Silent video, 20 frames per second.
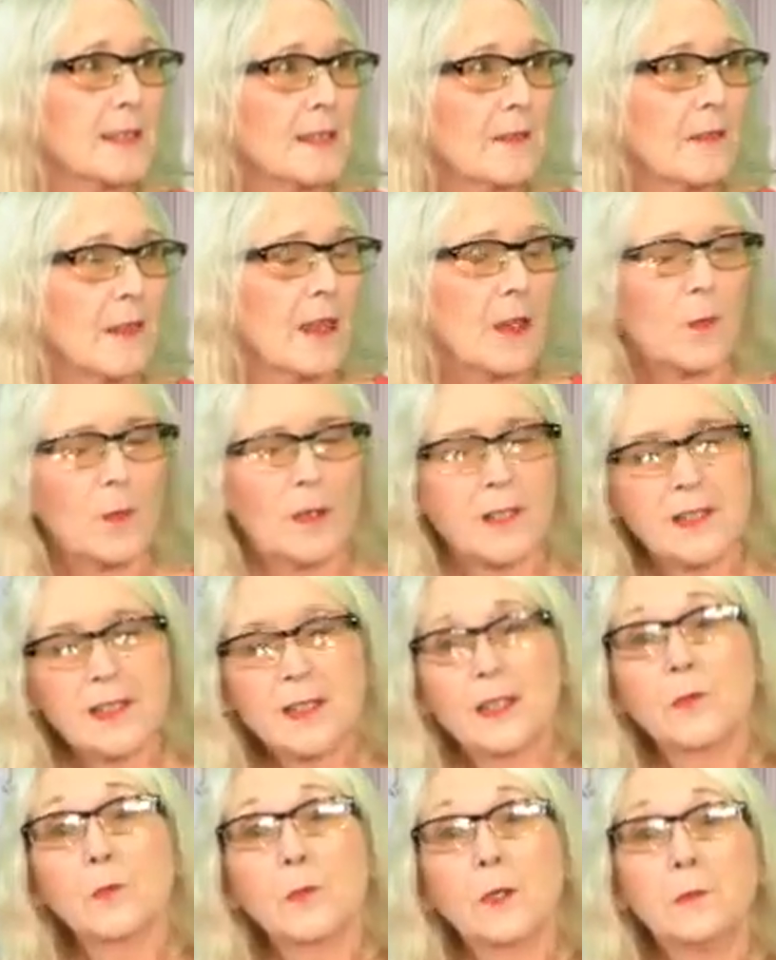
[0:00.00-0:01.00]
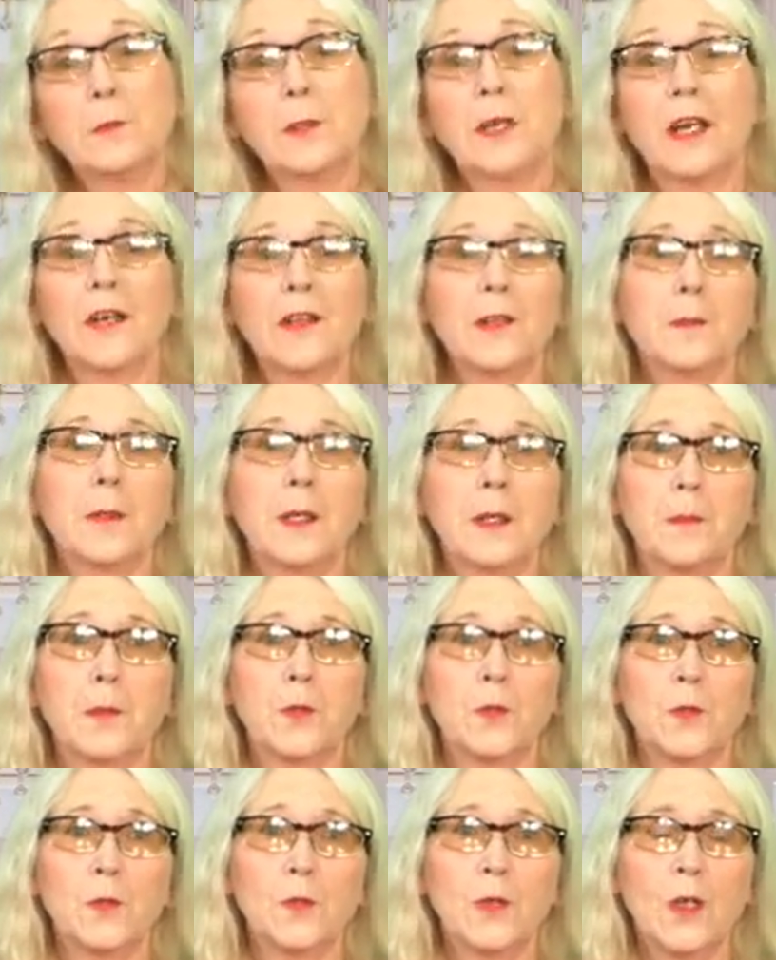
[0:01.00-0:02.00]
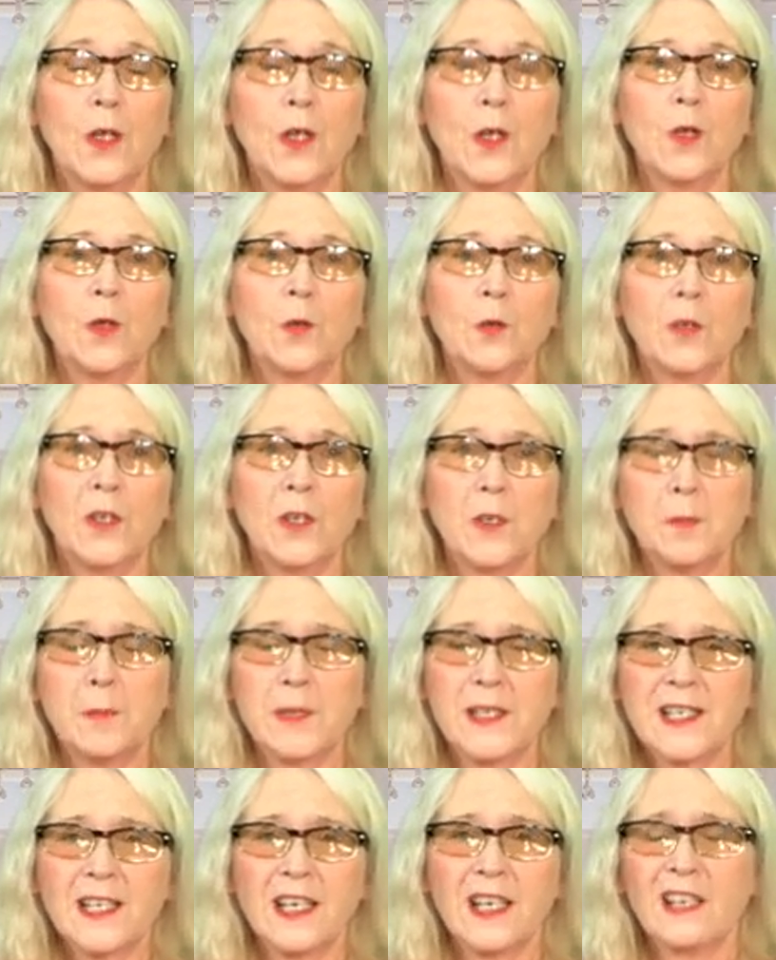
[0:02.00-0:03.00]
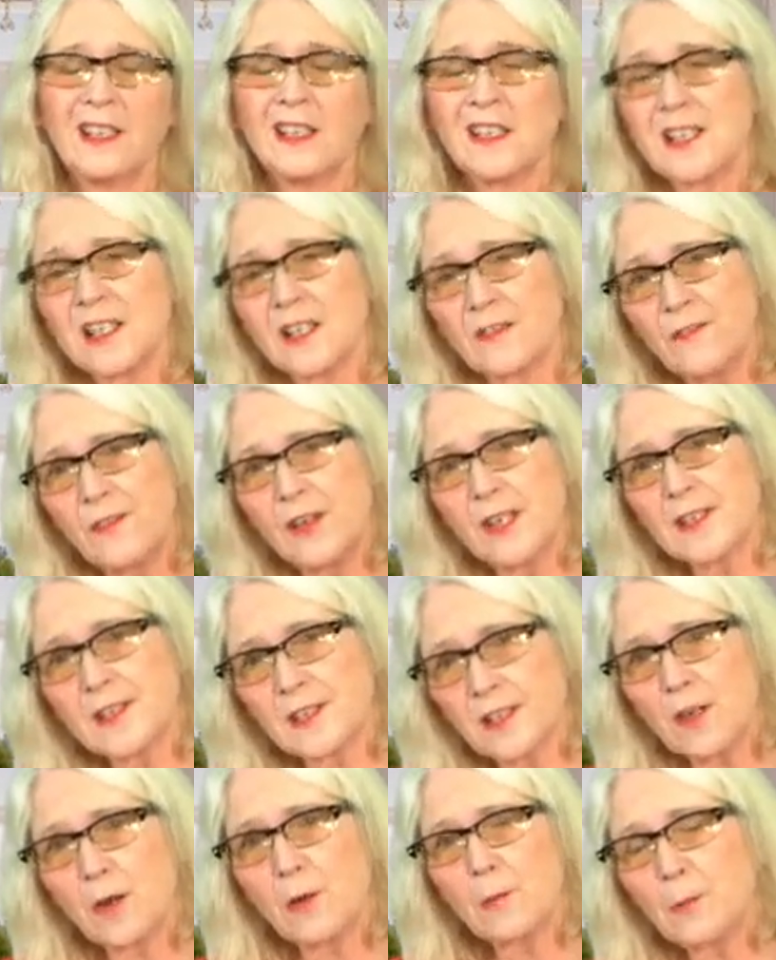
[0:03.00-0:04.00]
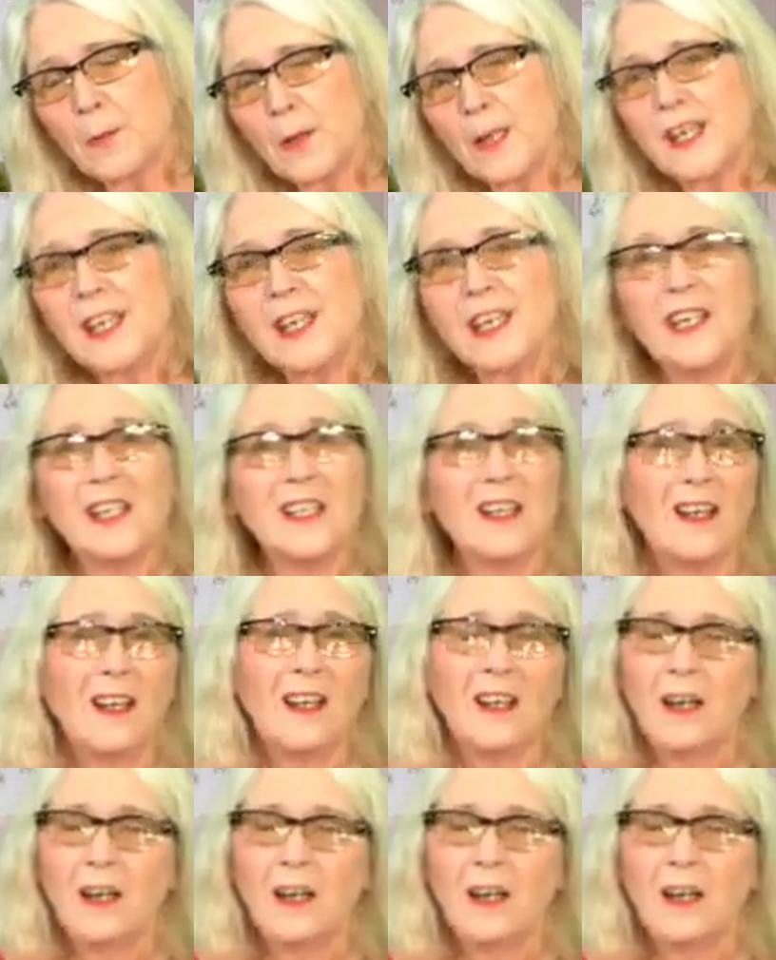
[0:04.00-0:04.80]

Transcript: Whereas there will be other people who will be saying that's a fait accompli,